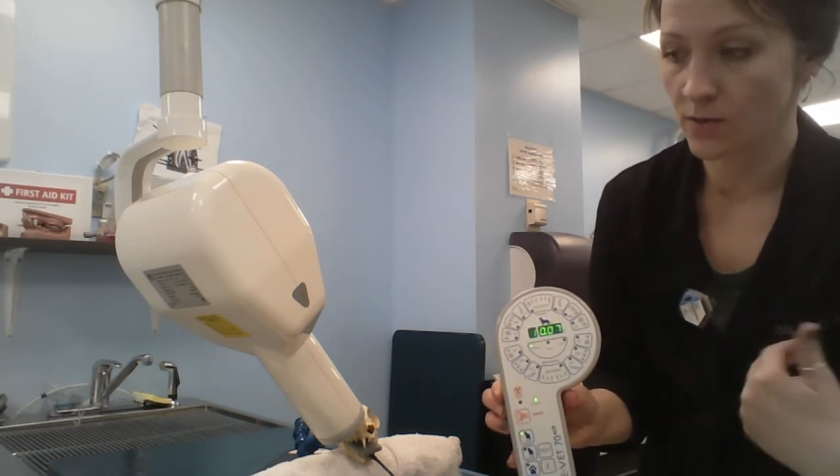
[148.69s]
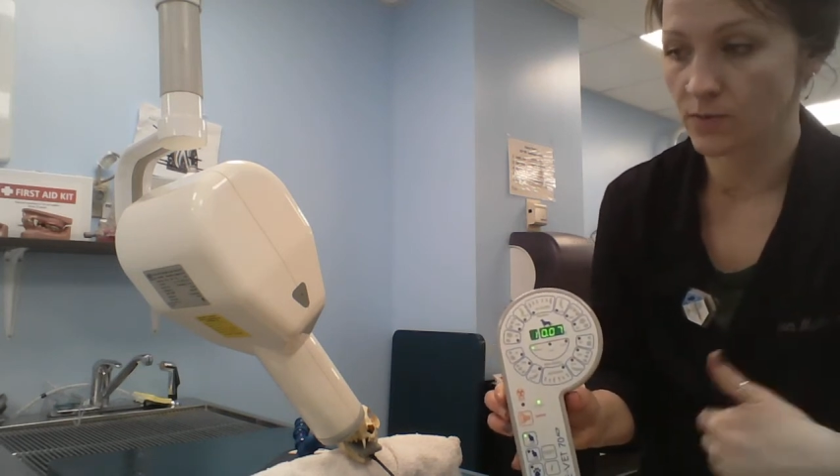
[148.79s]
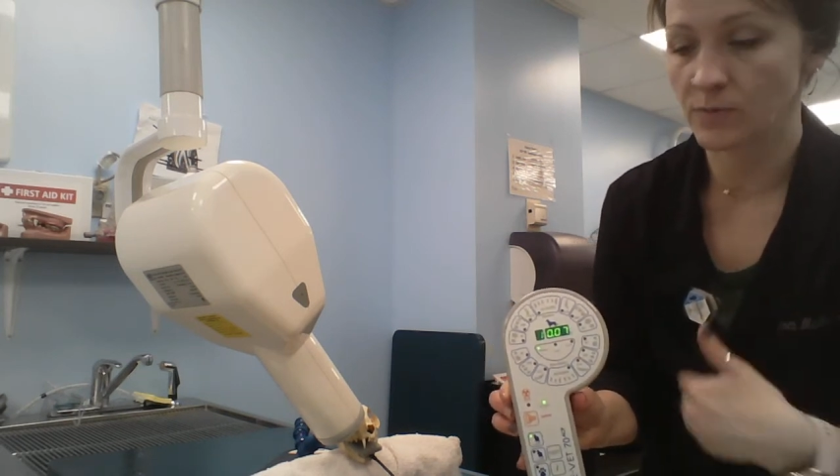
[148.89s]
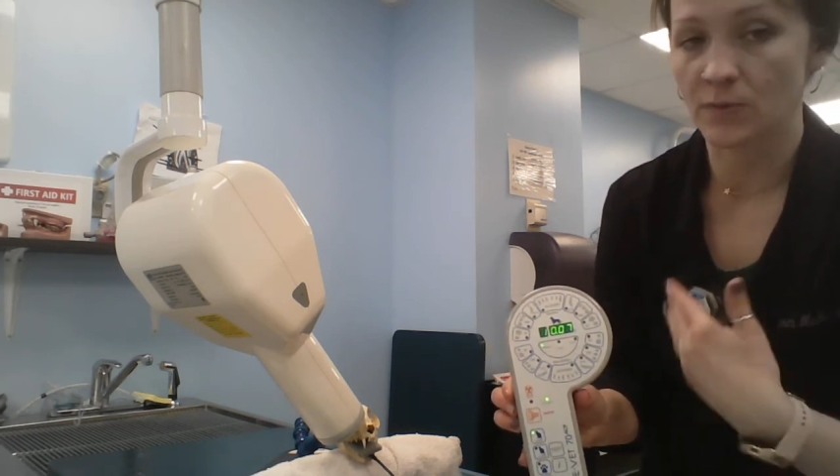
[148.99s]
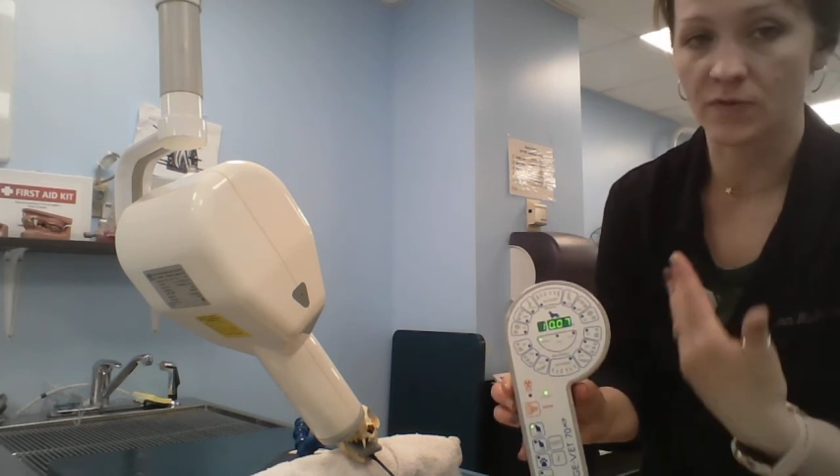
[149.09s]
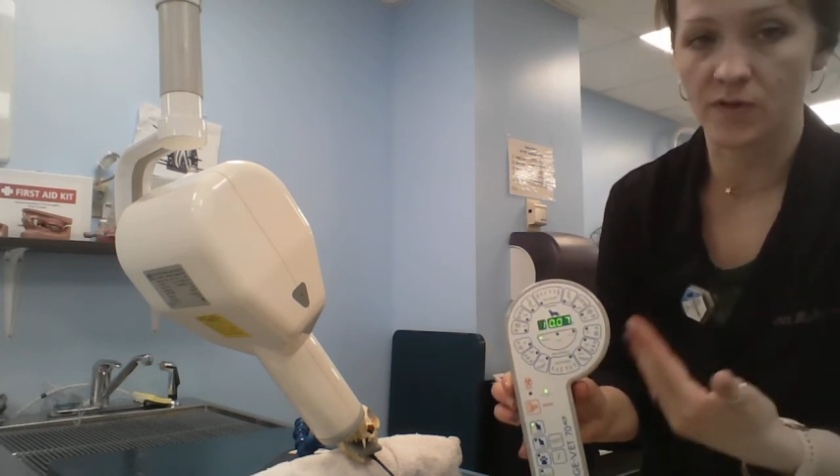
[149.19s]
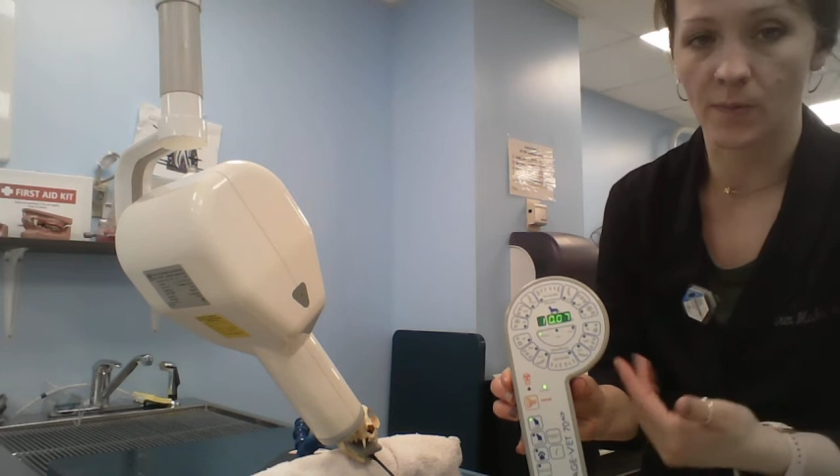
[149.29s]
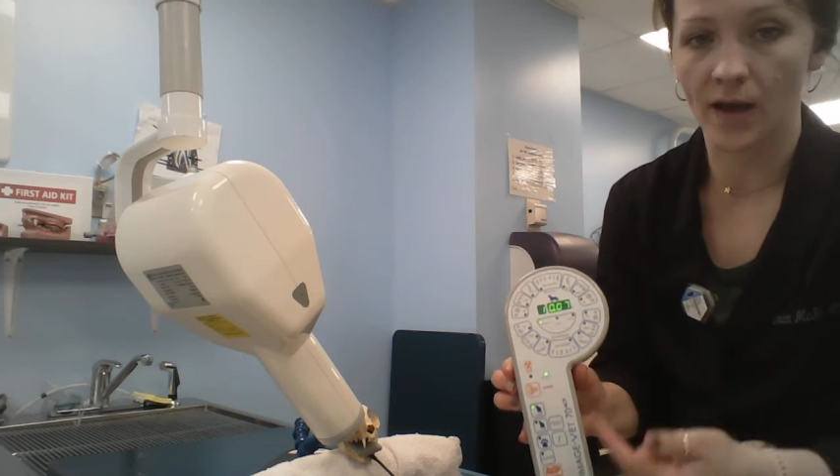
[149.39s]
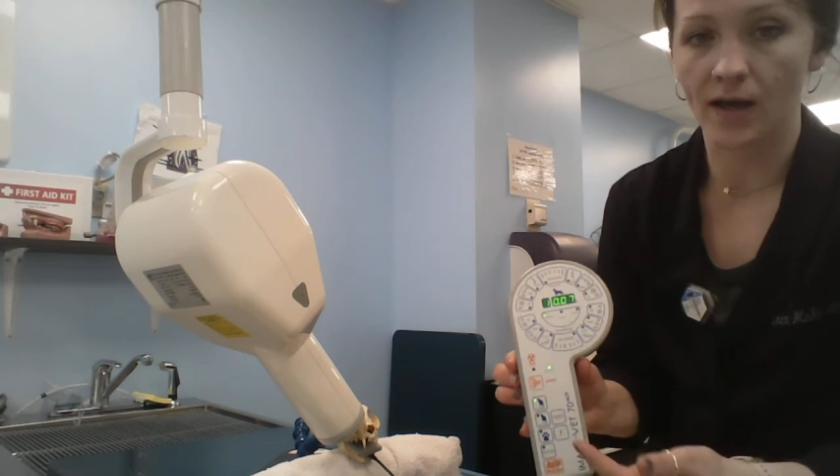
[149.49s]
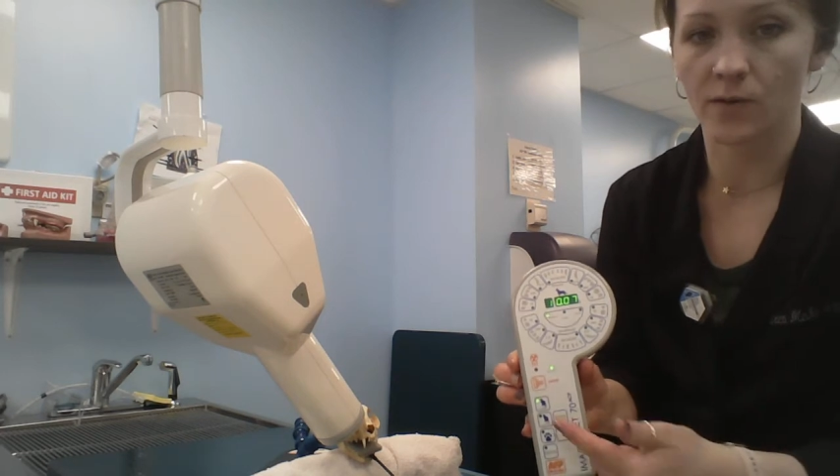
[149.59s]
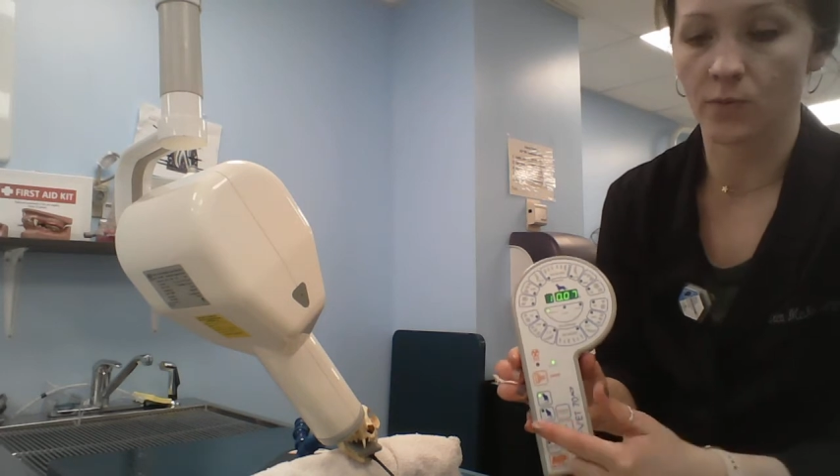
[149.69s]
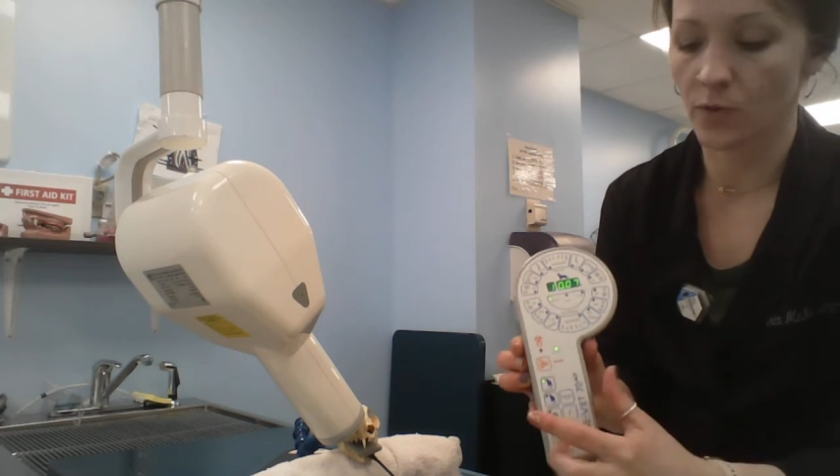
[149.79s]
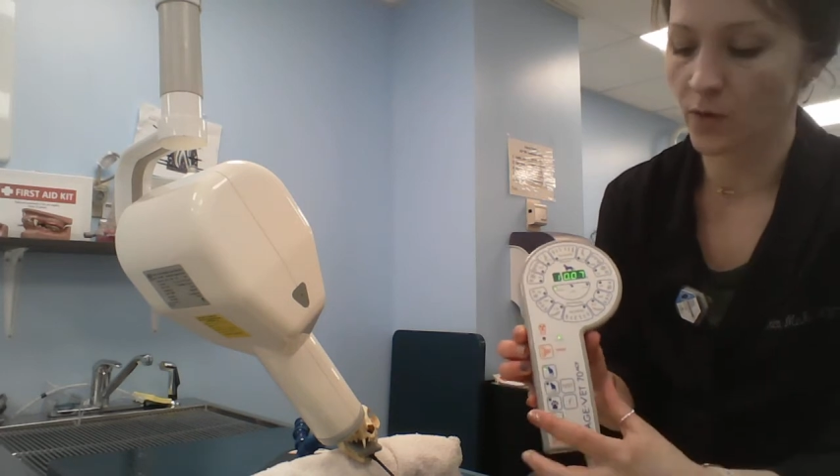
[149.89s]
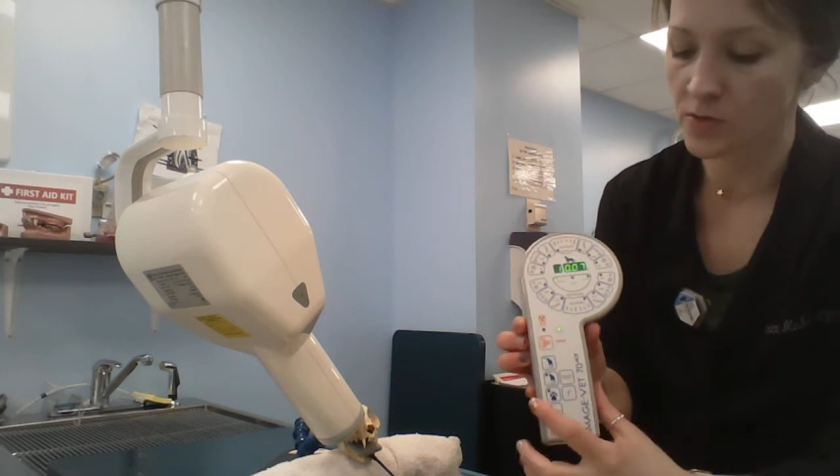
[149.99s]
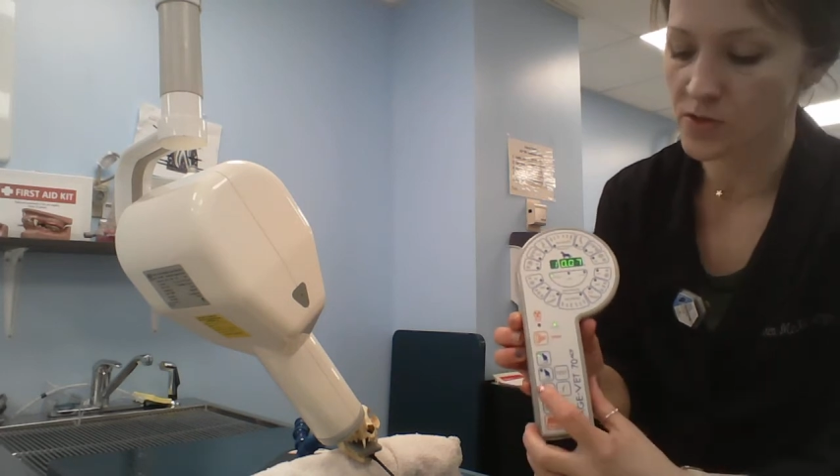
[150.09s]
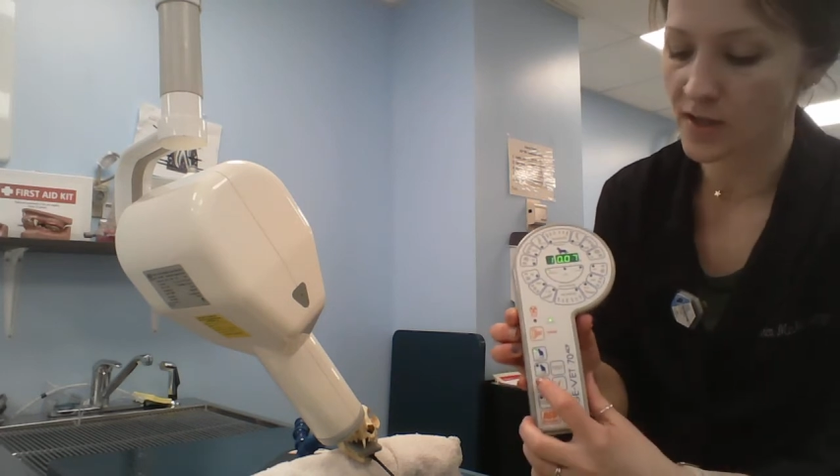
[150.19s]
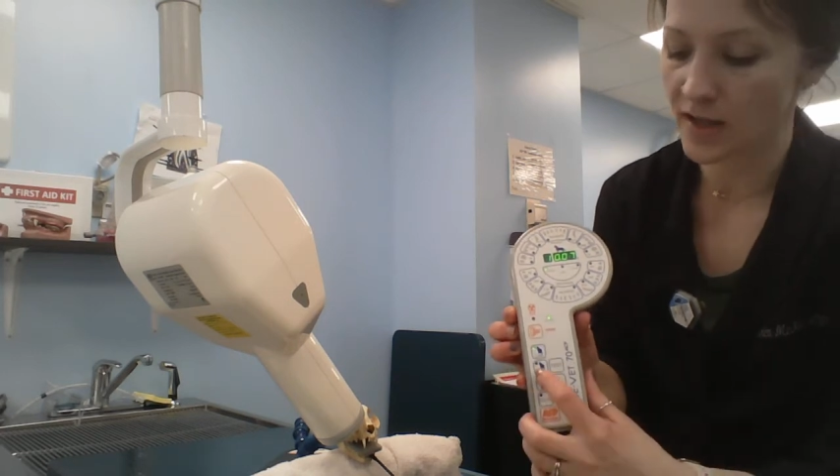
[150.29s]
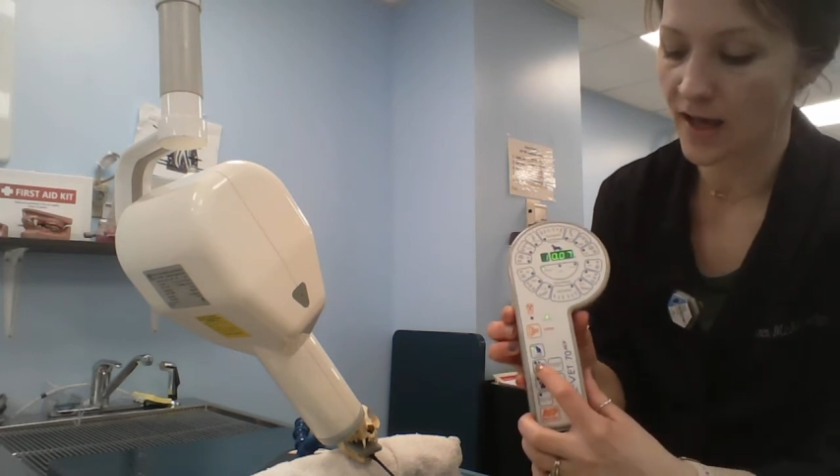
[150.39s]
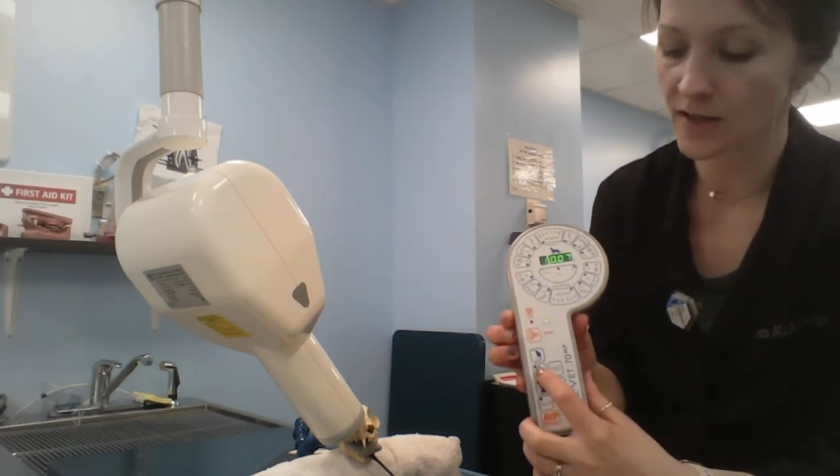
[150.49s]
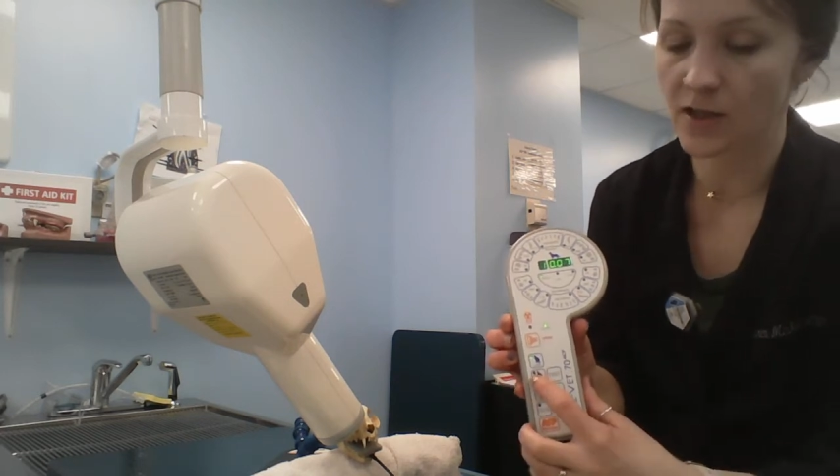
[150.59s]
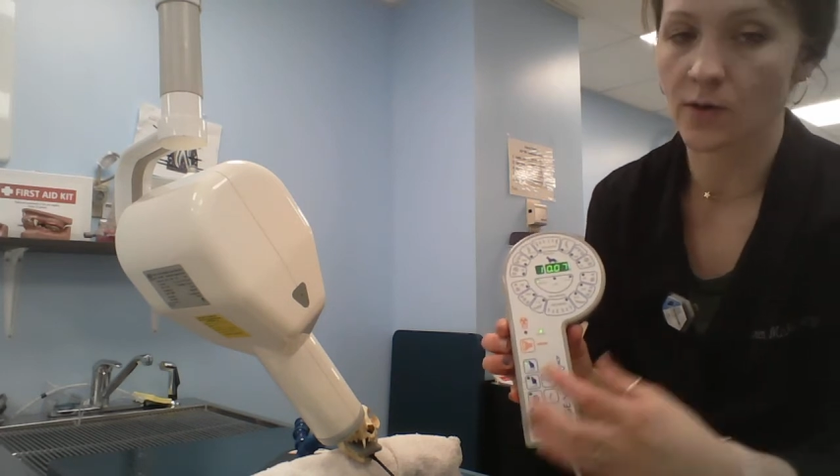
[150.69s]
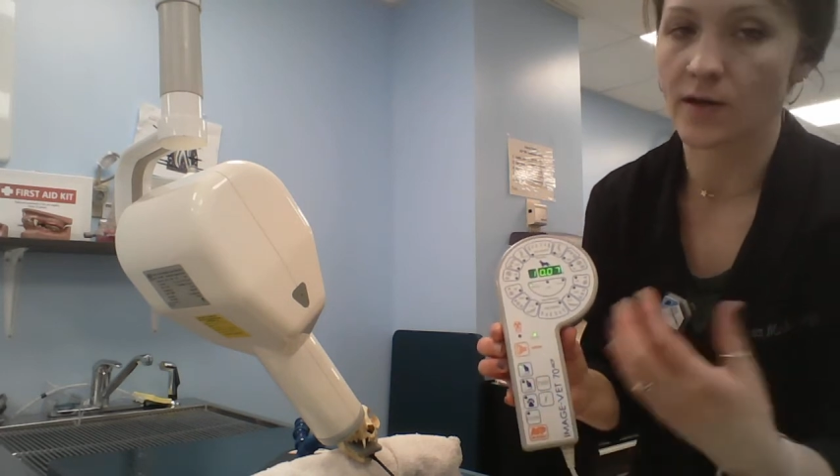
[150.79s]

When we move to the bottom, we'll go to the cat lower,